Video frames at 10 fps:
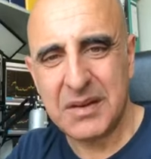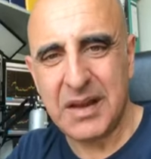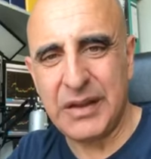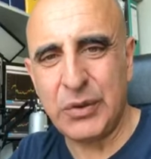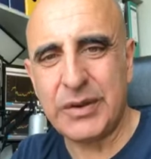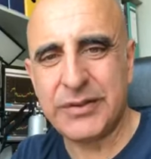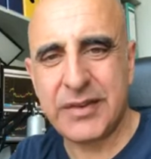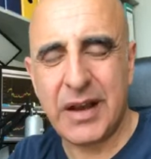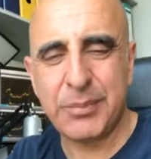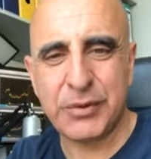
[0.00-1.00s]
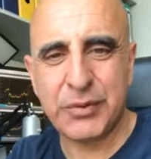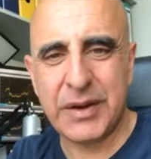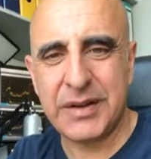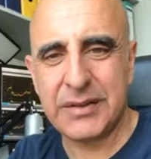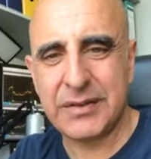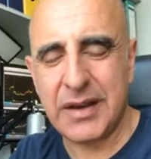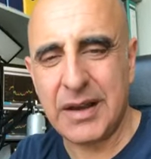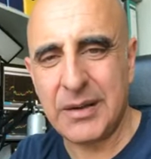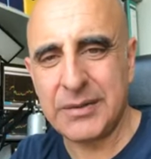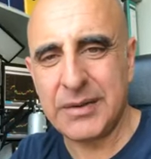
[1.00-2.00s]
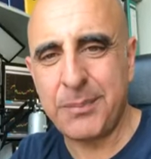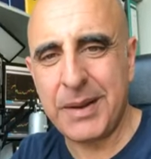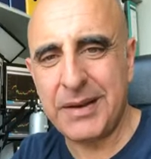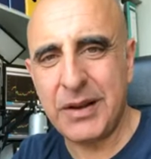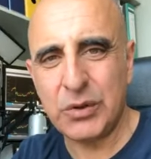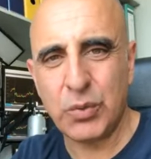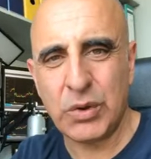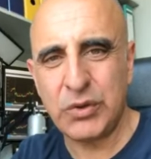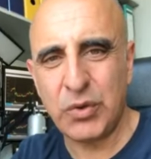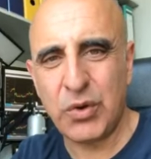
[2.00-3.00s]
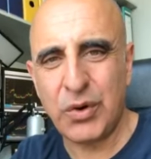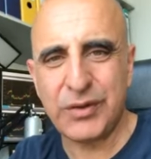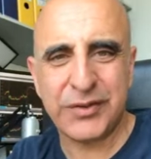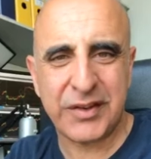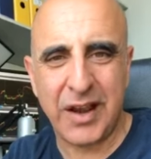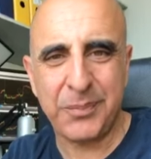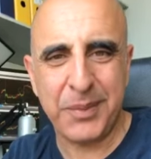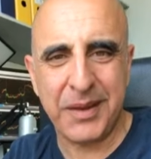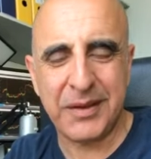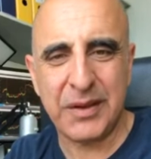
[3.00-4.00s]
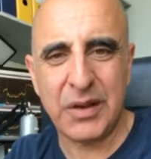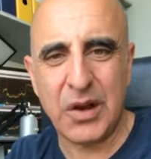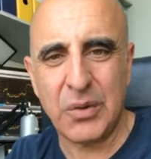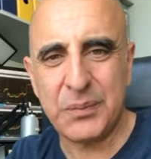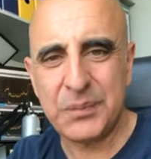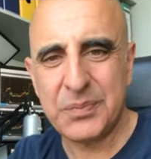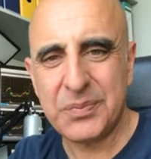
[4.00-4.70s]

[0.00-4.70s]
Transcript: Uh, you can scalp on TradeNet, uh, depending on what you call scalping. You know,